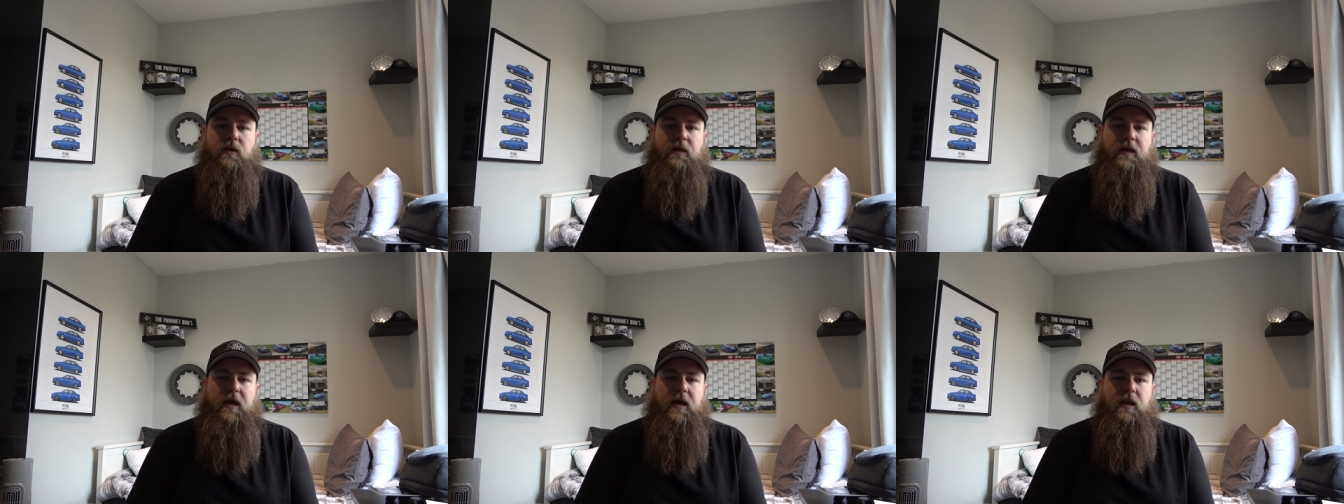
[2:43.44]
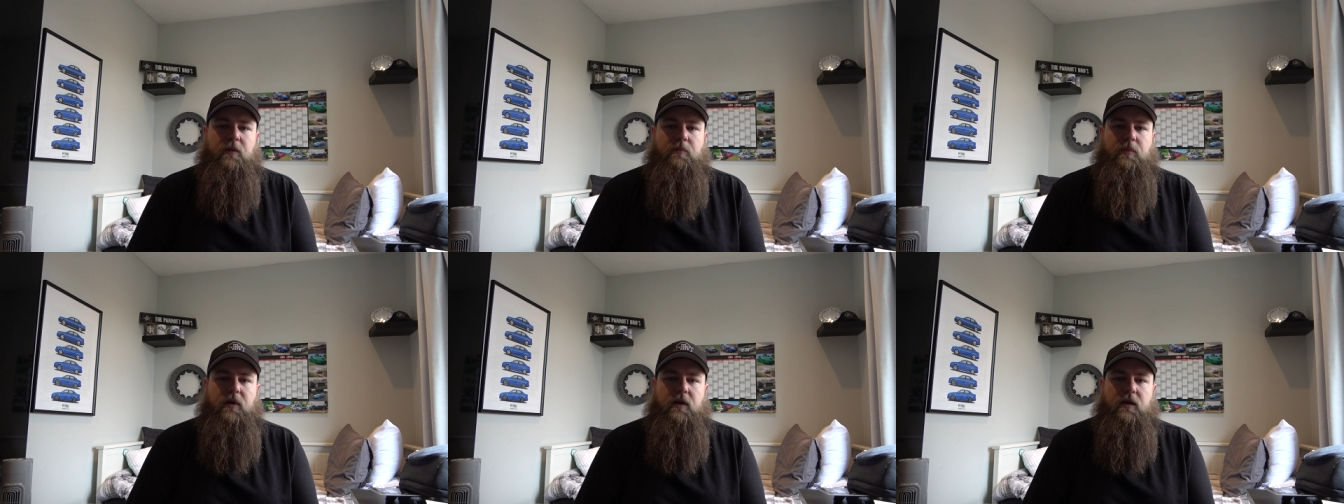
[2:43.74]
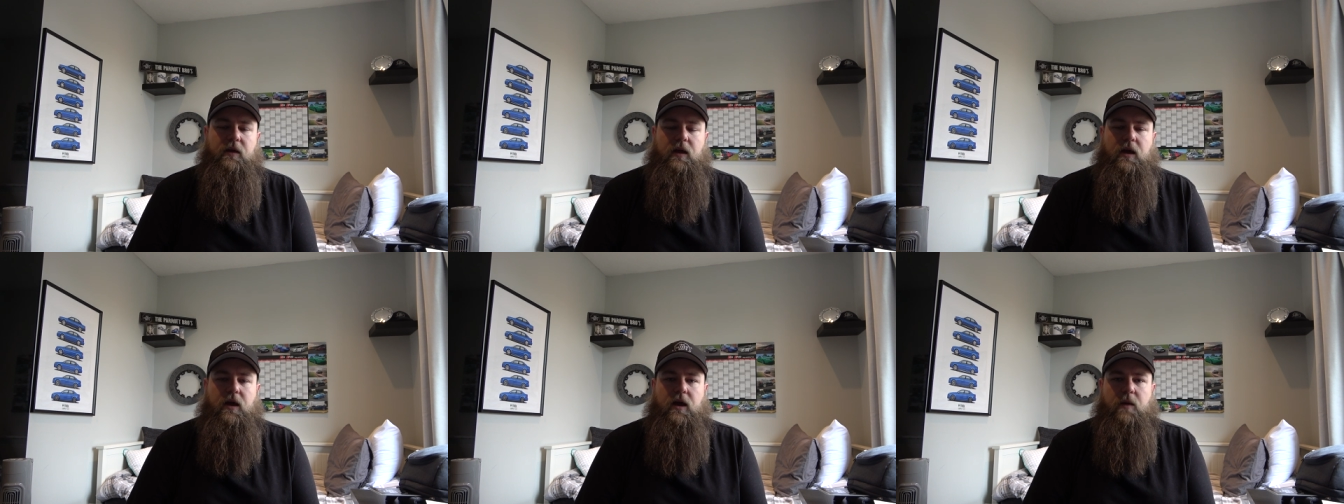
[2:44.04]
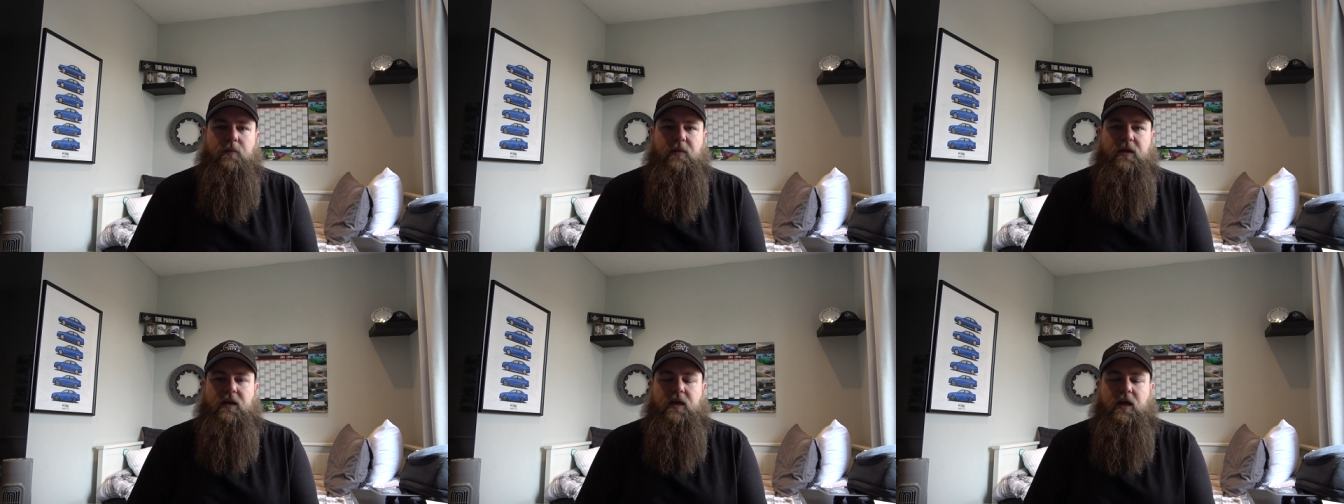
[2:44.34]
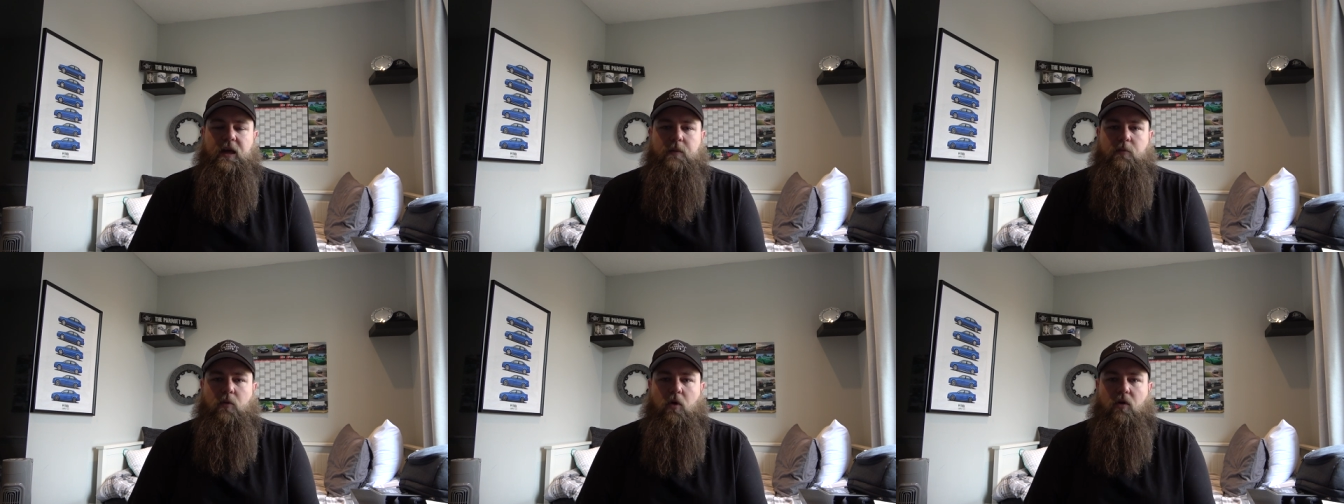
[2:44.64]
caliper. Um, it
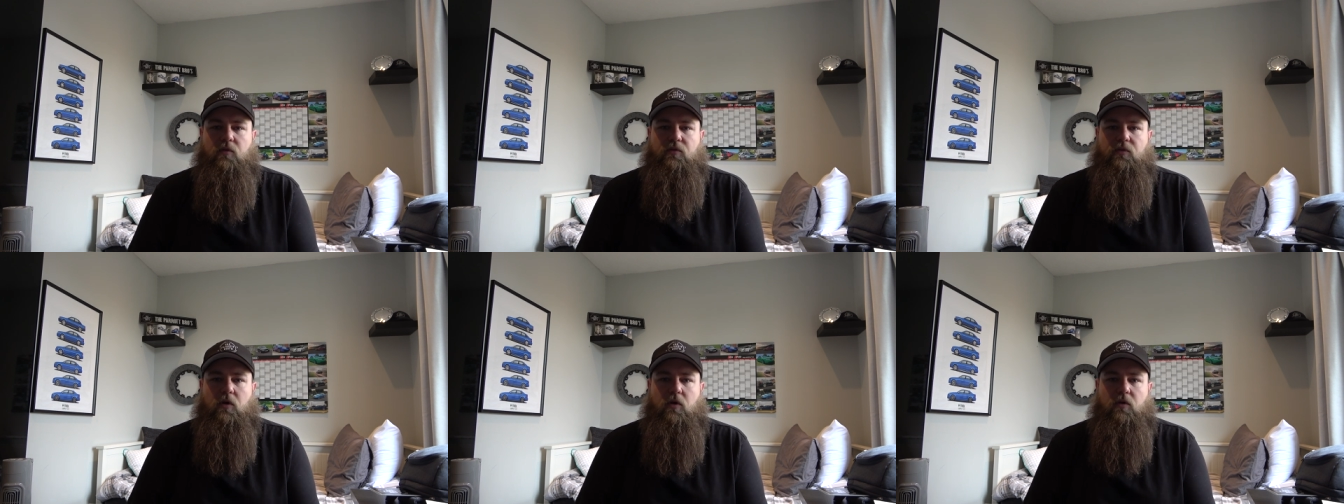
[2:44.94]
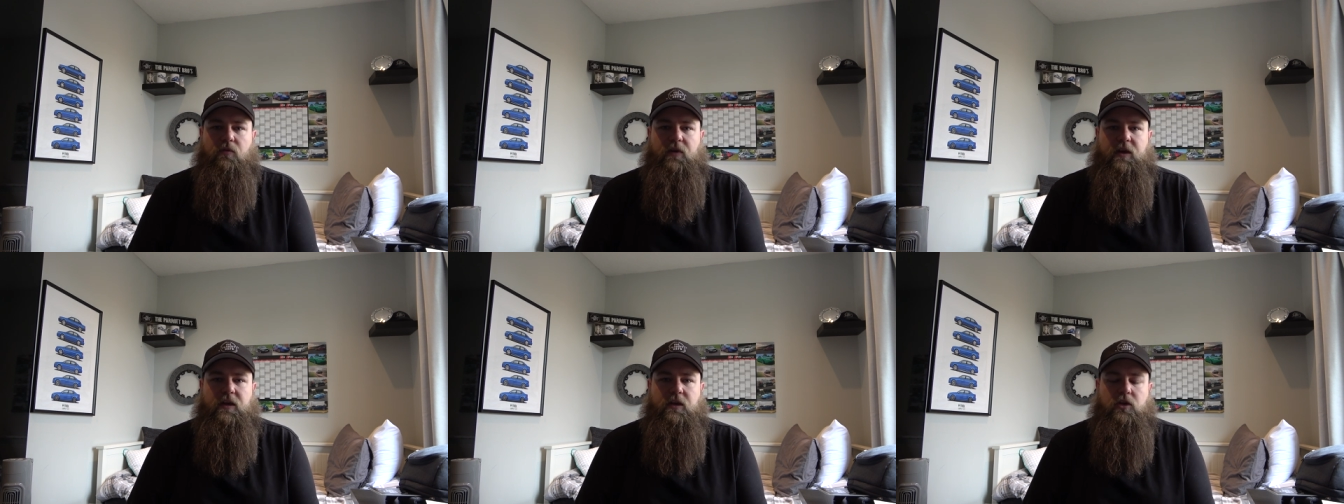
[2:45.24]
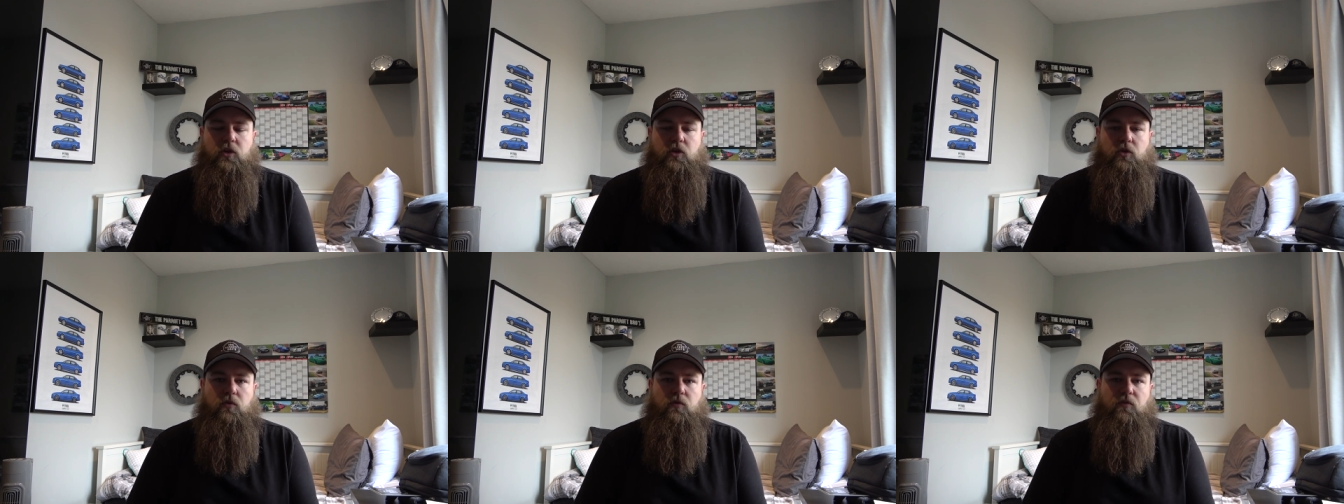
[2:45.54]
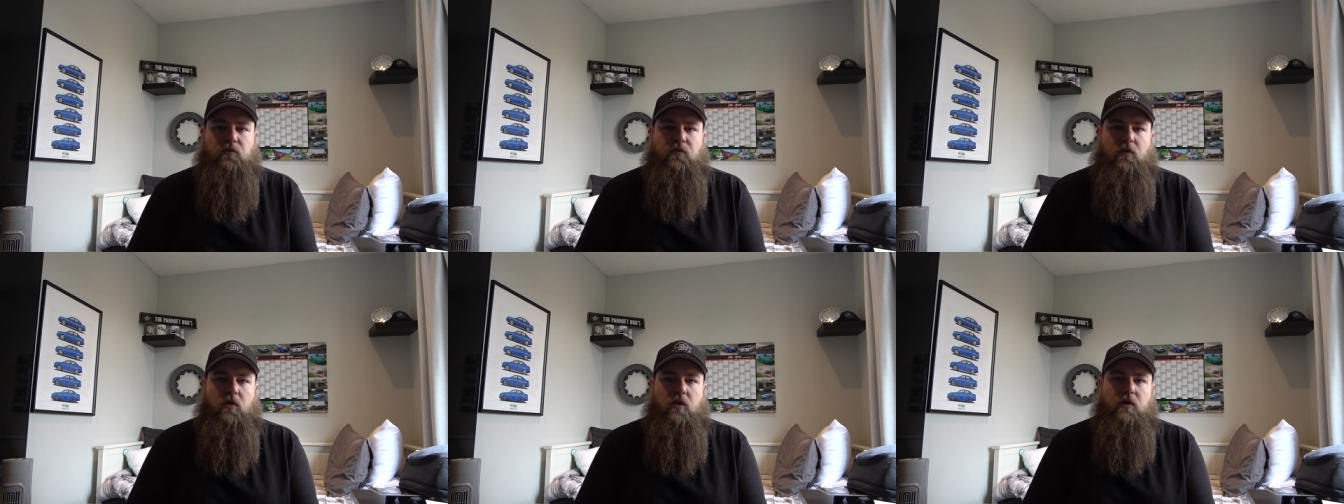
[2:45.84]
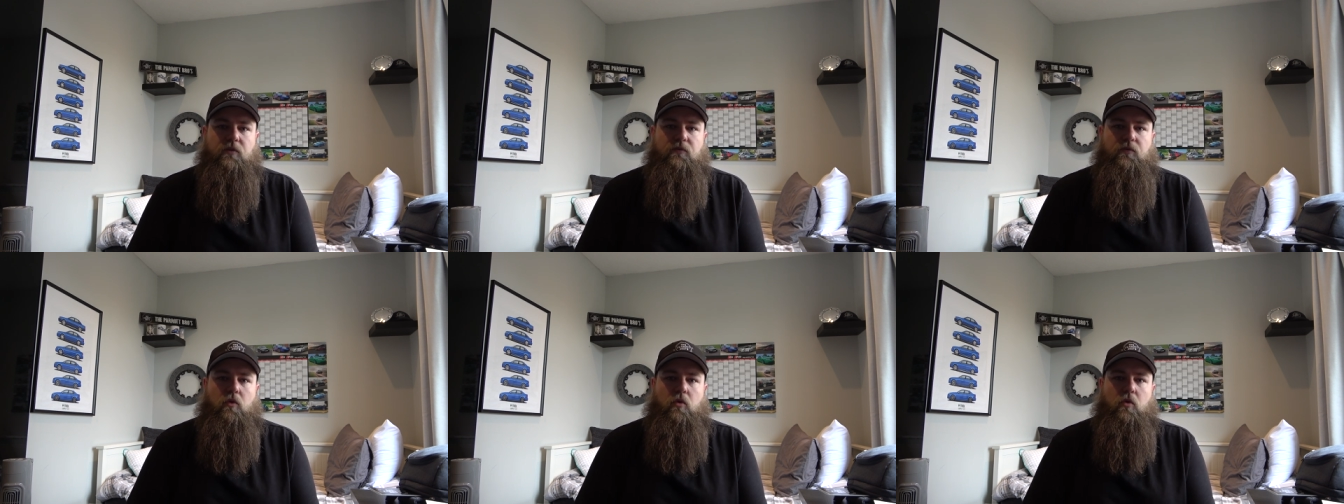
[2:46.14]
came off of a
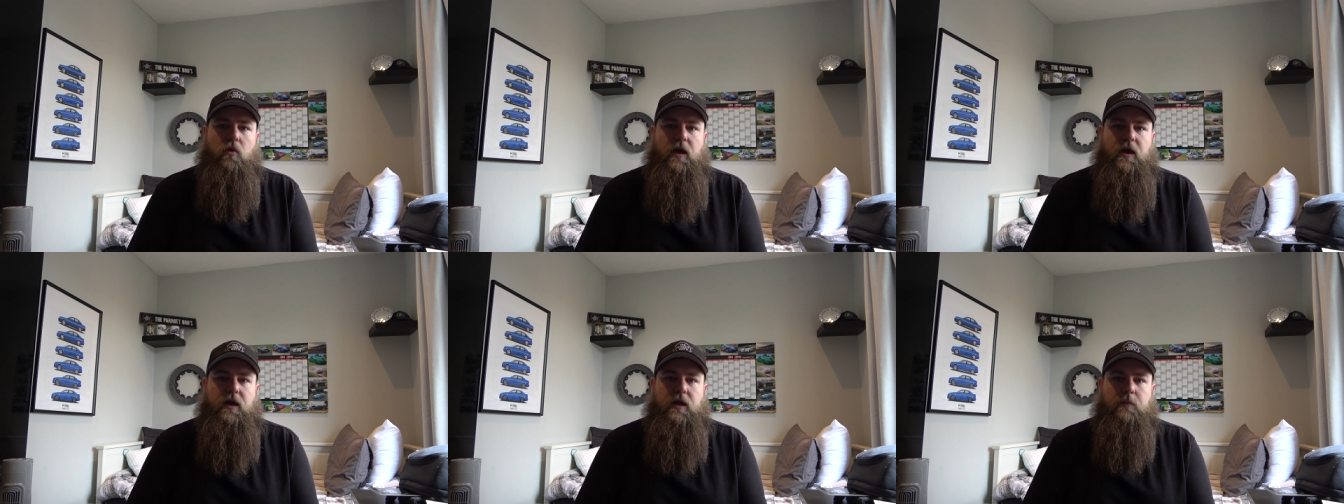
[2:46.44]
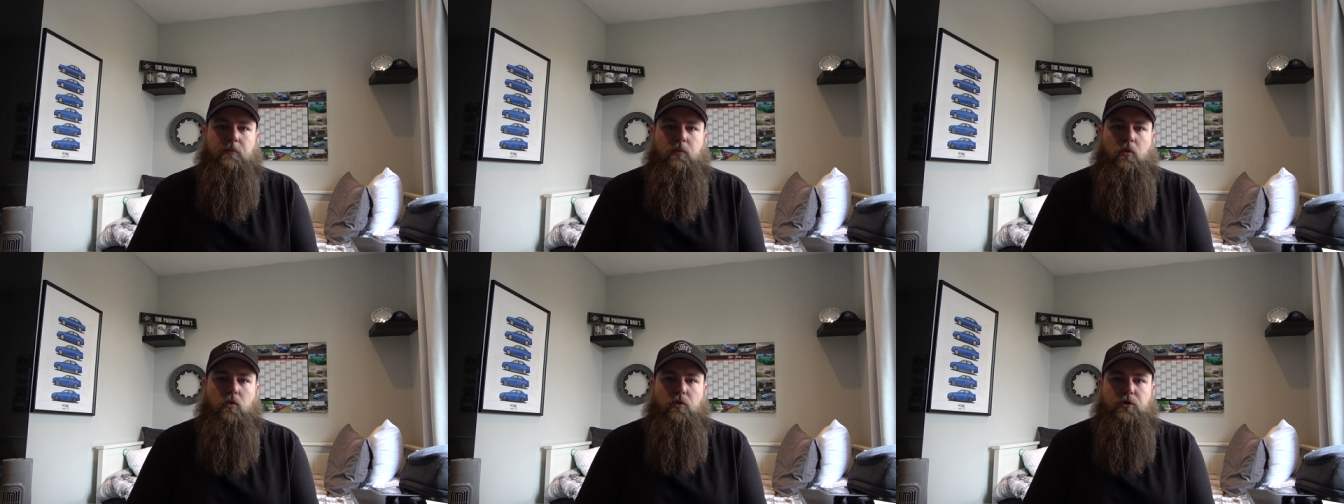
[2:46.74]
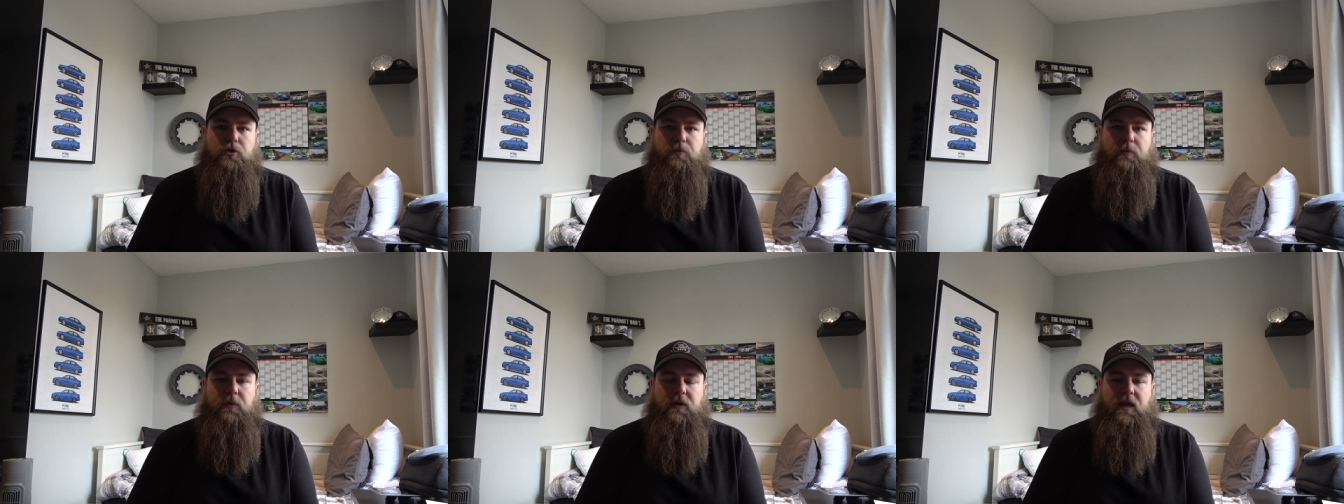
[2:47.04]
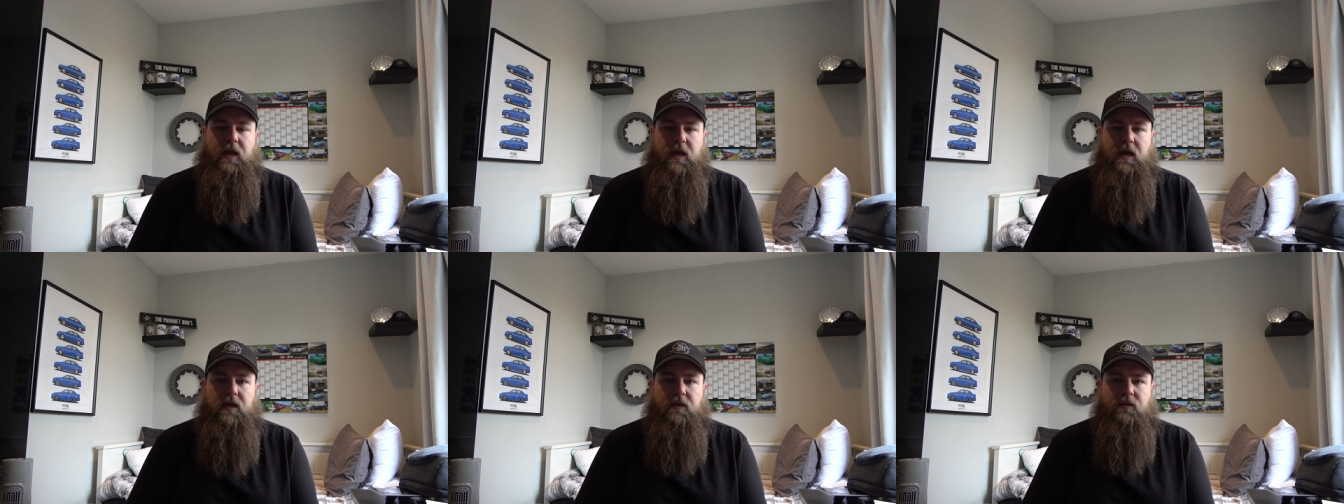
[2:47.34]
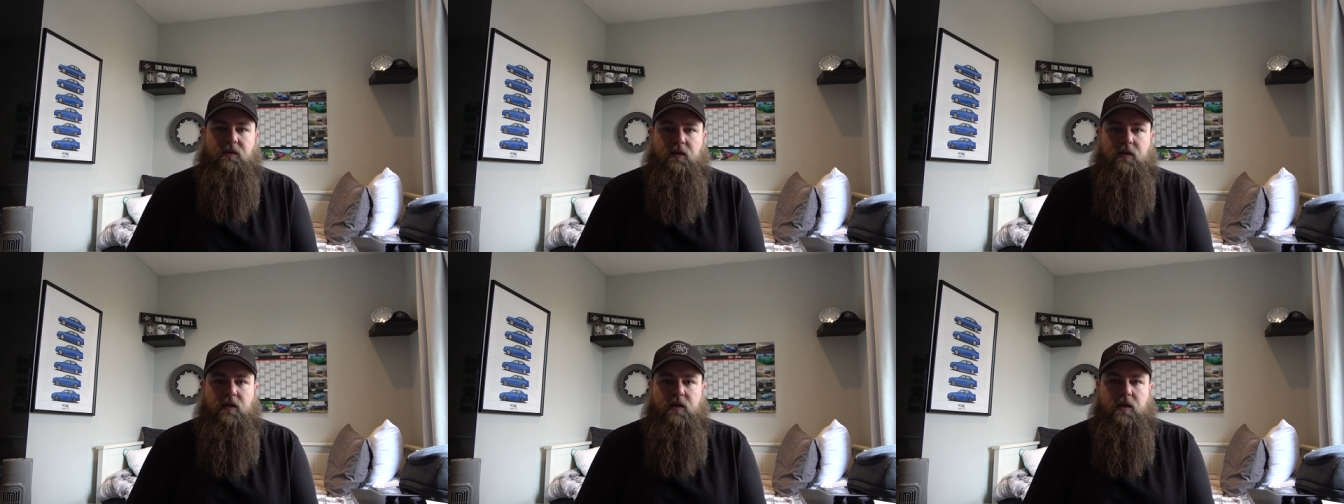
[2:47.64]
Q5 or a Porsche
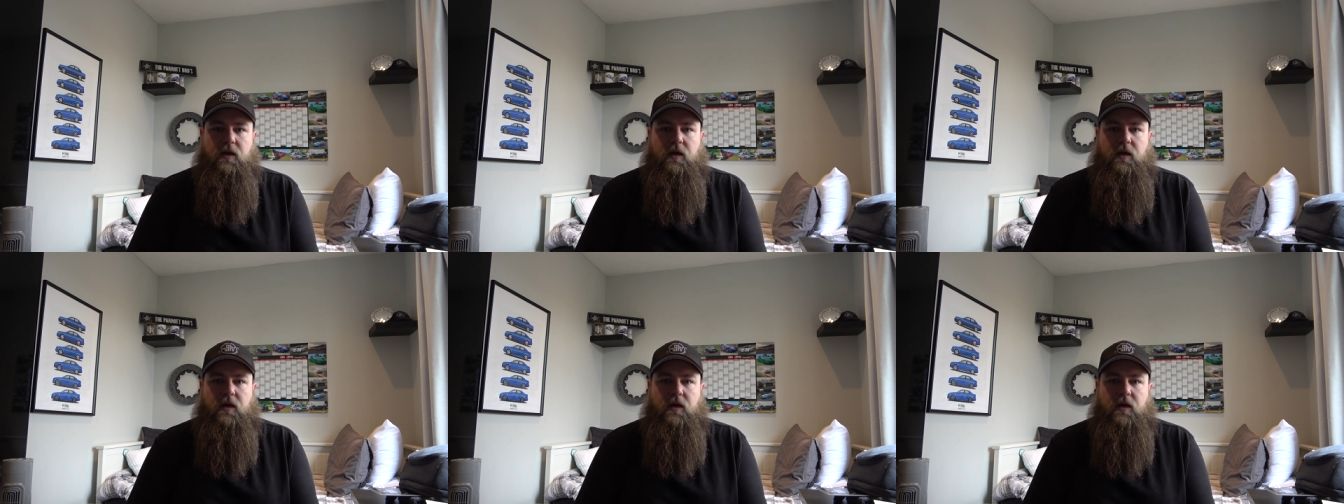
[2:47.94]
Macan.